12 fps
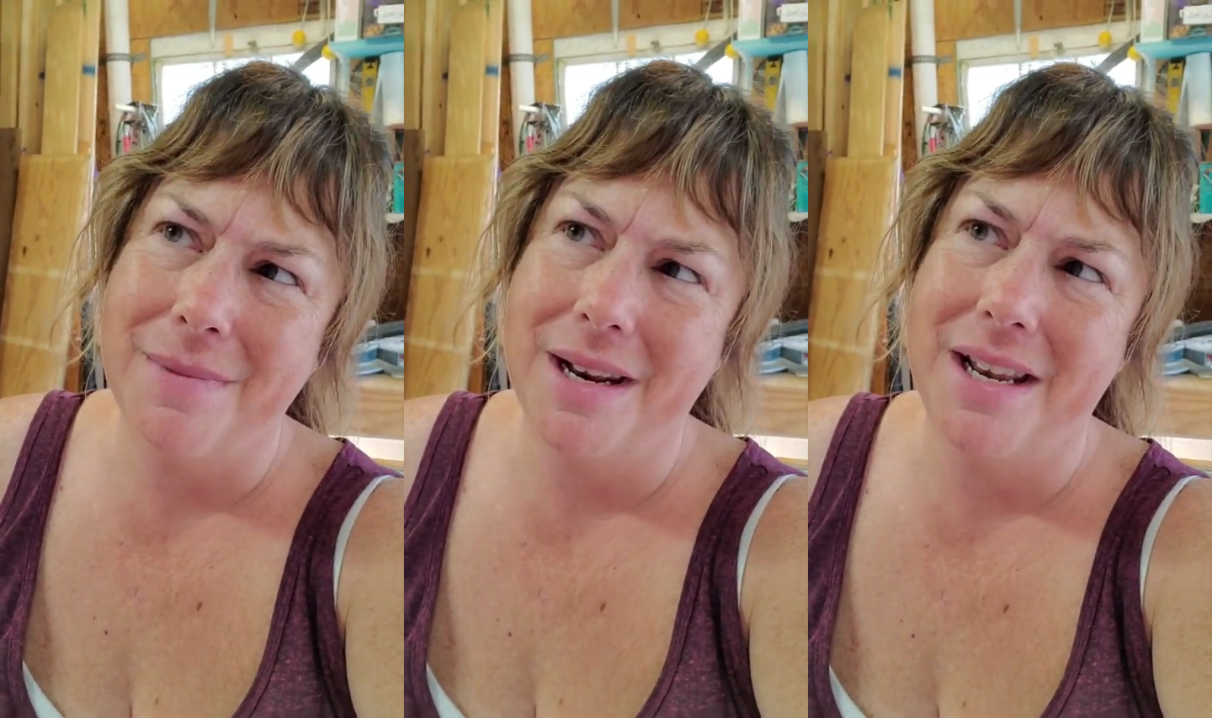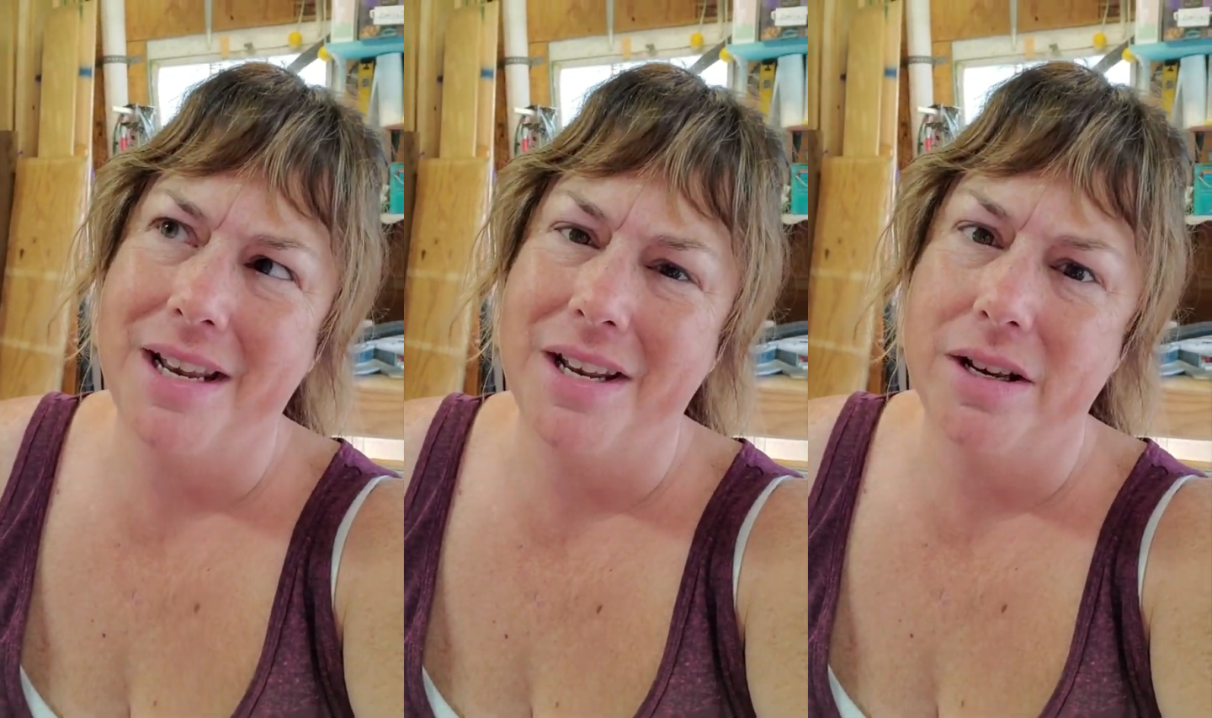
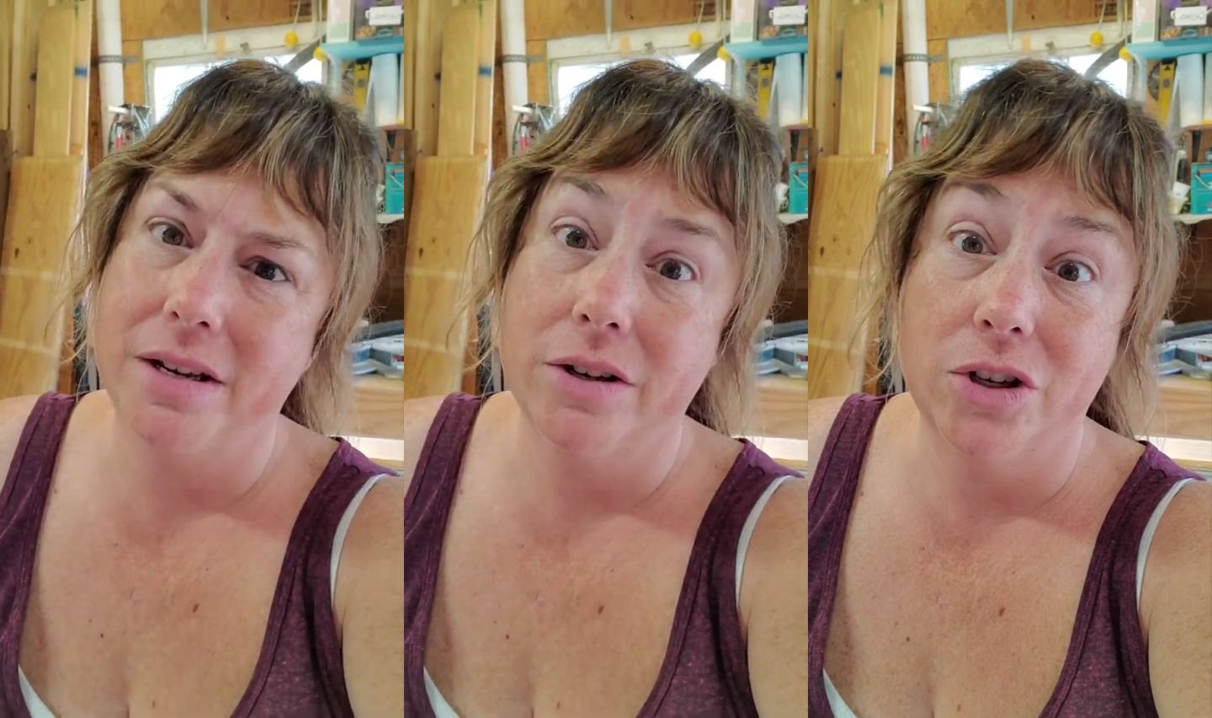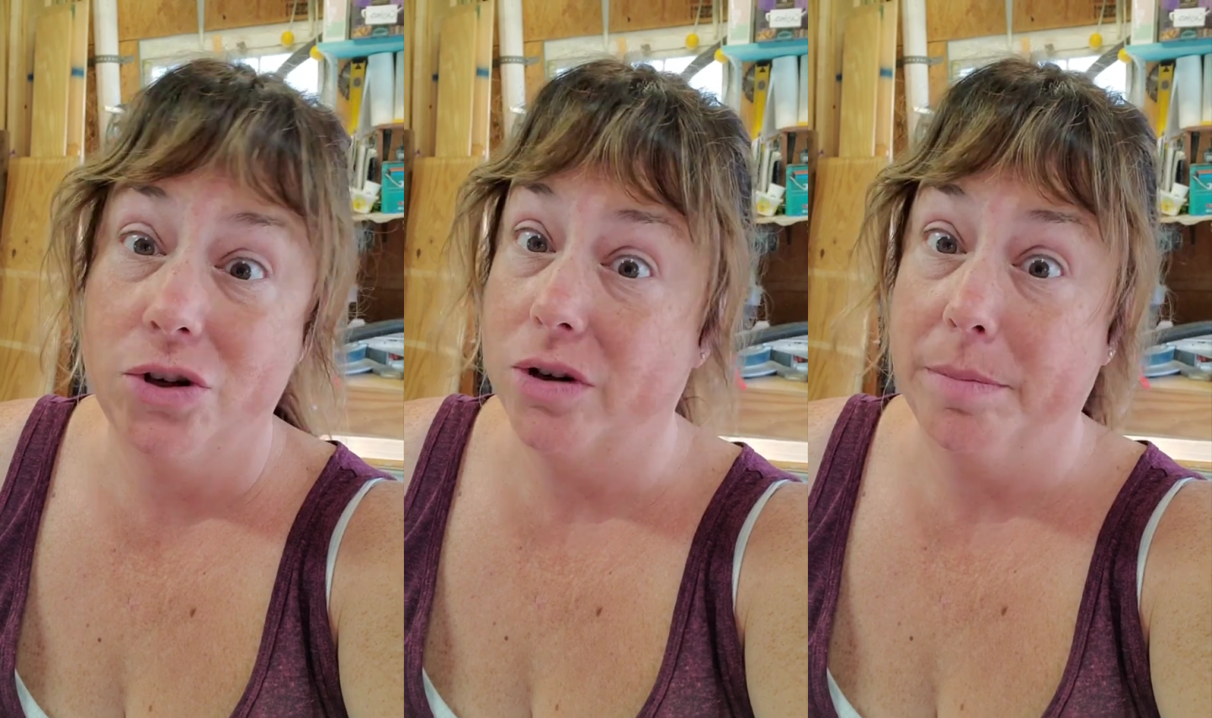minute
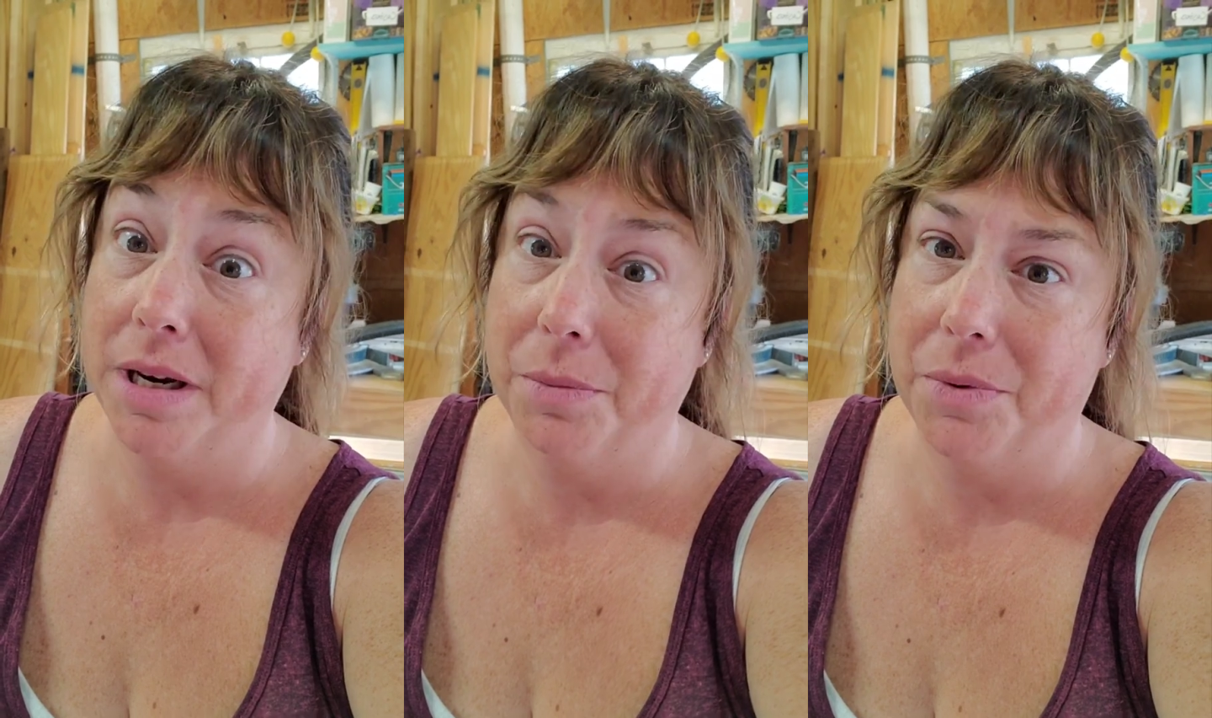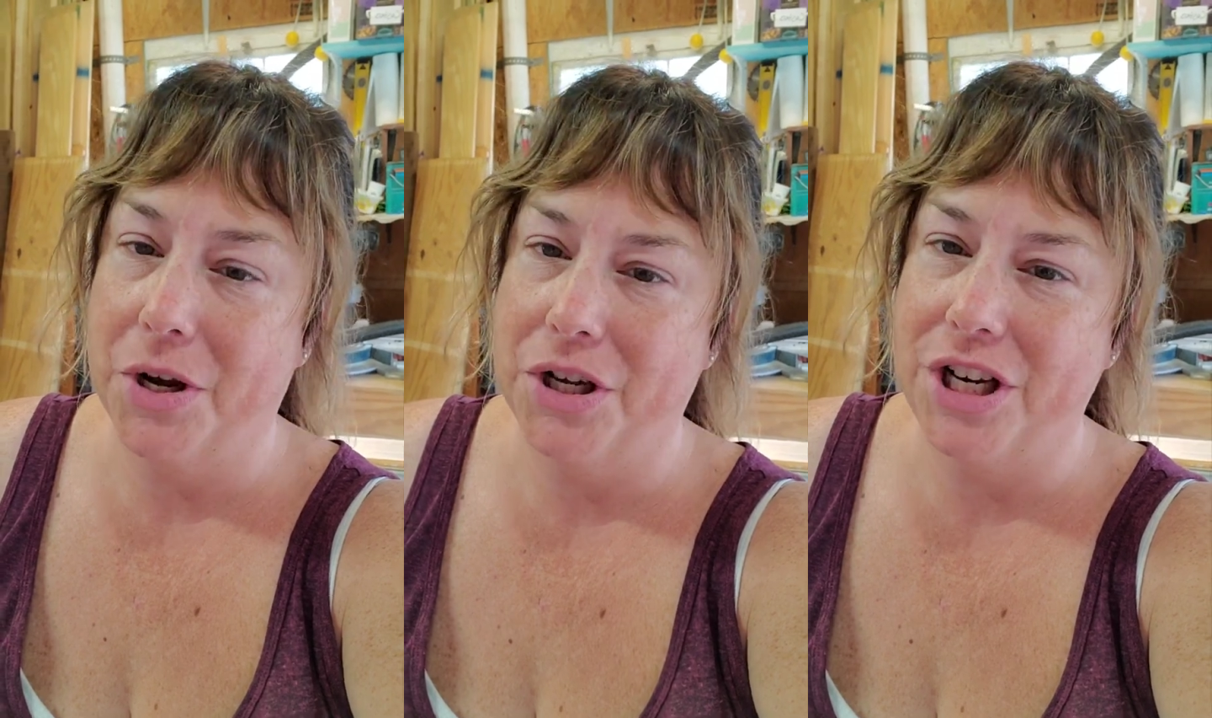
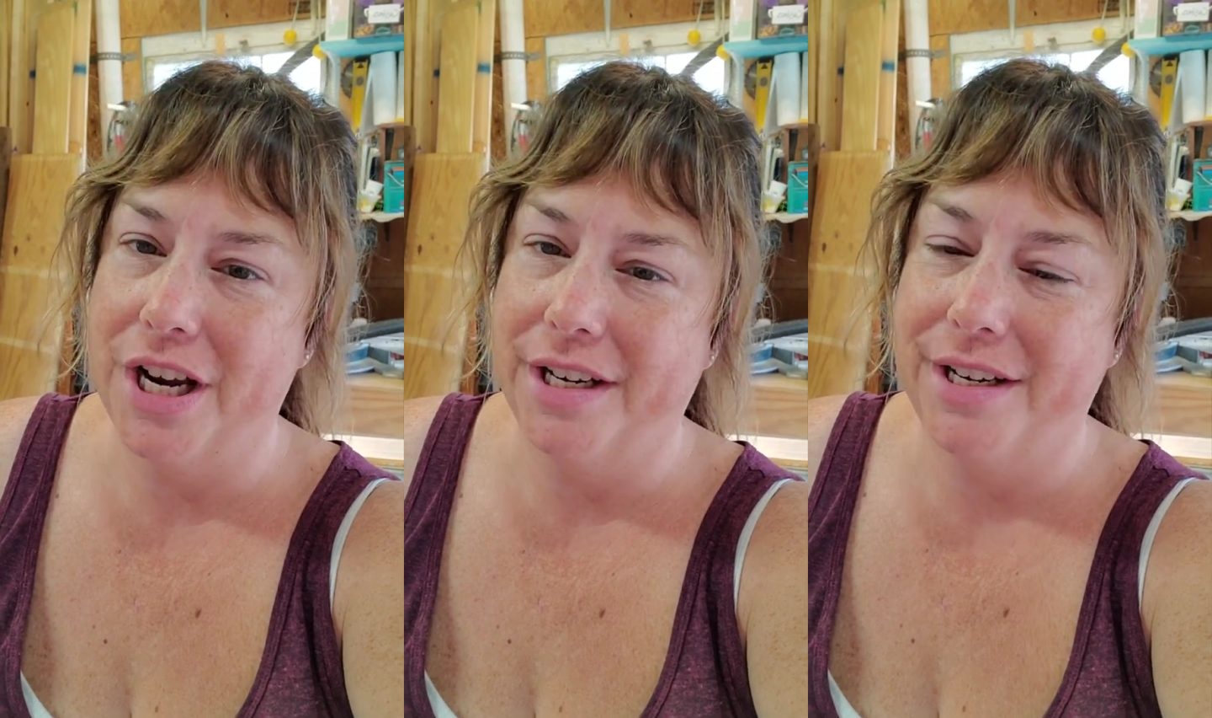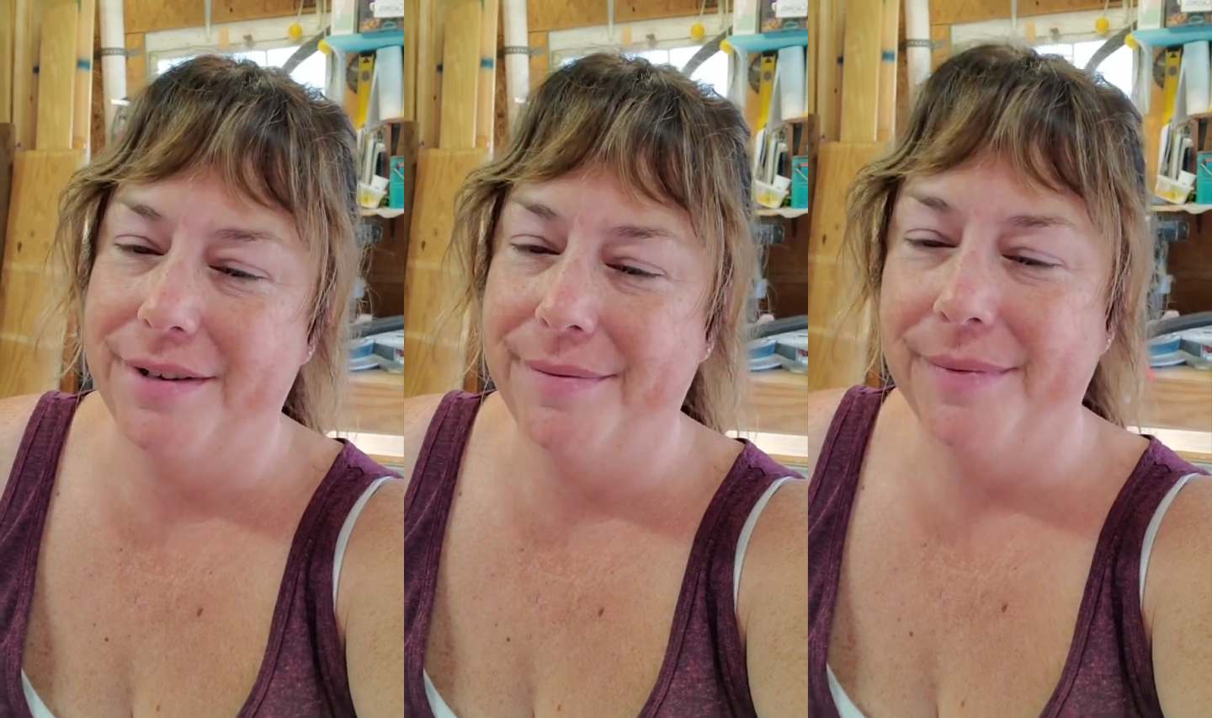stripping project.